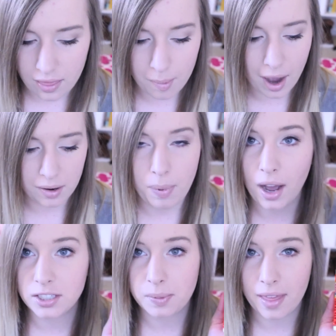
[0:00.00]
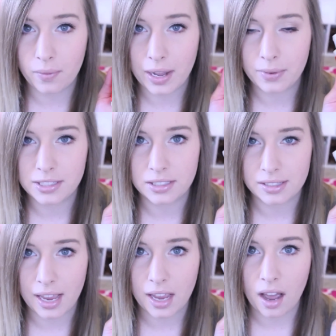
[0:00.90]
The Mod Podge, by the way, was
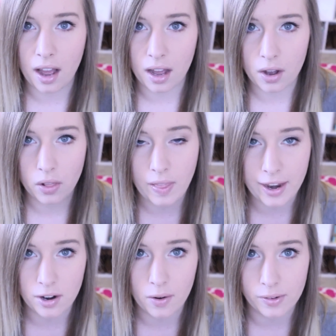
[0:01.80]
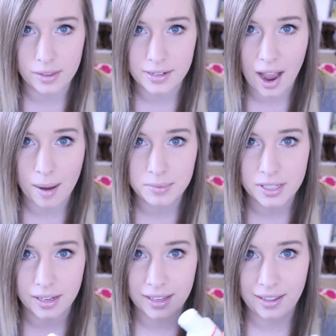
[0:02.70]
just like a layer over the top
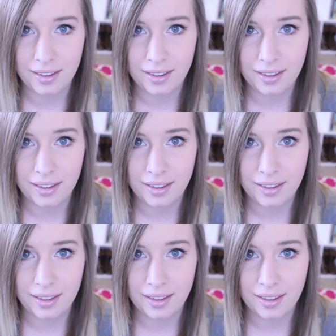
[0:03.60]
to